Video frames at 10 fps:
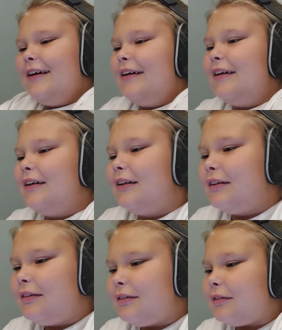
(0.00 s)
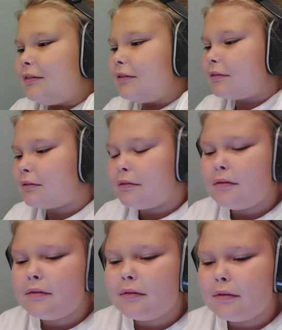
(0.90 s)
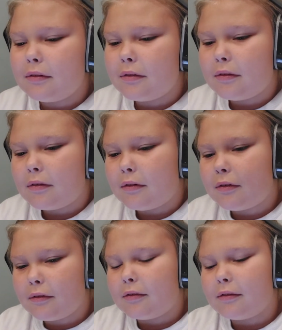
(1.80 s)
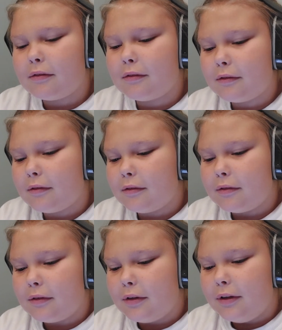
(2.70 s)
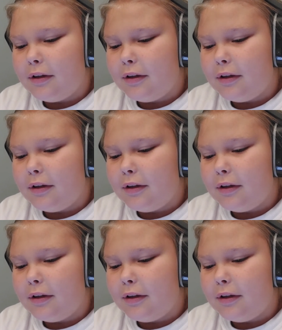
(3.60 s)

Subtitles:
Nobody speaks.